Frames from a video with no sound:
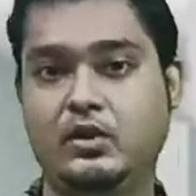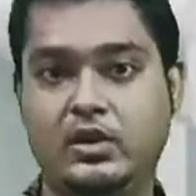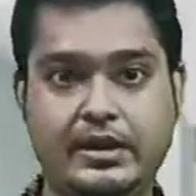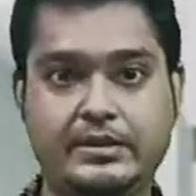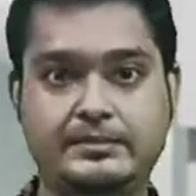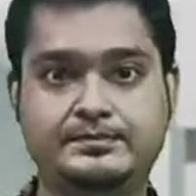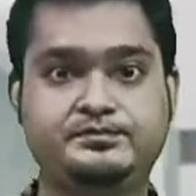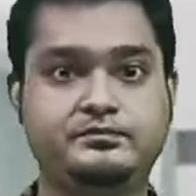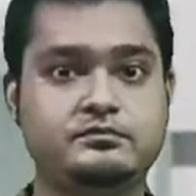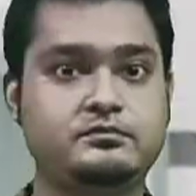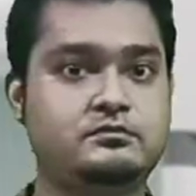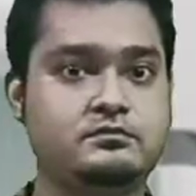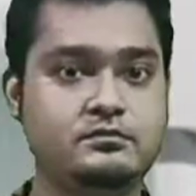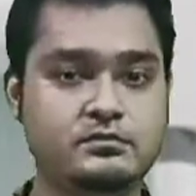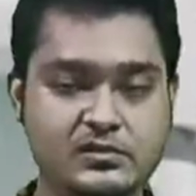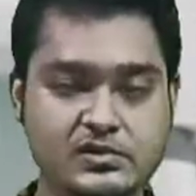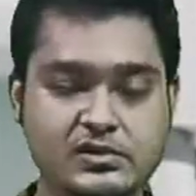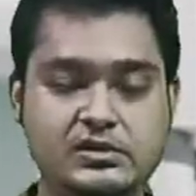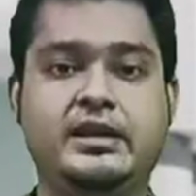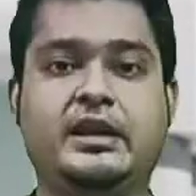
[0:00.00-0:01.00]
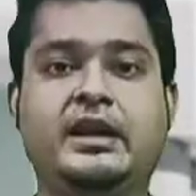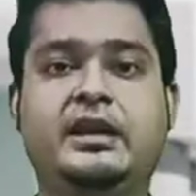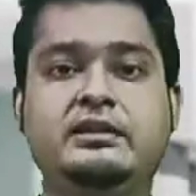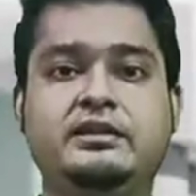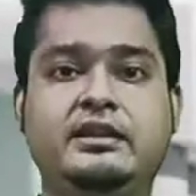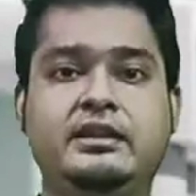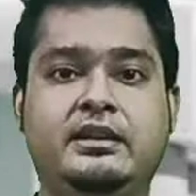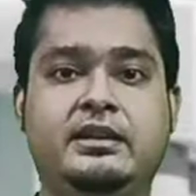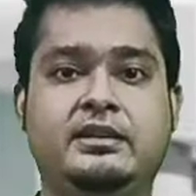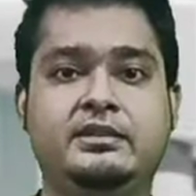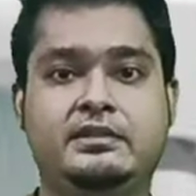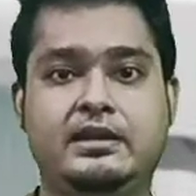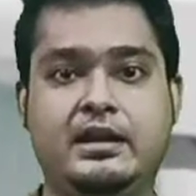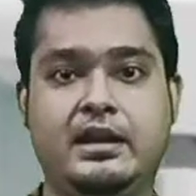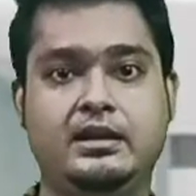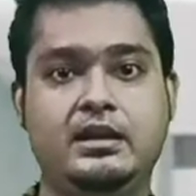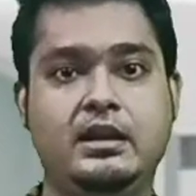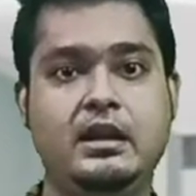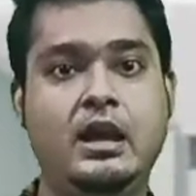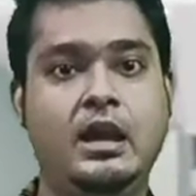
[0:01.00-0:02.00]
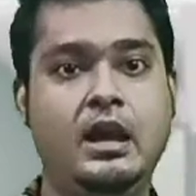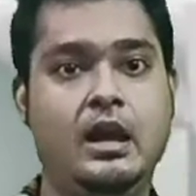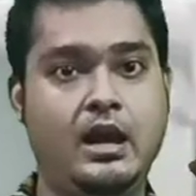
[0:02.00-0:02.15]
Okay, second thing is that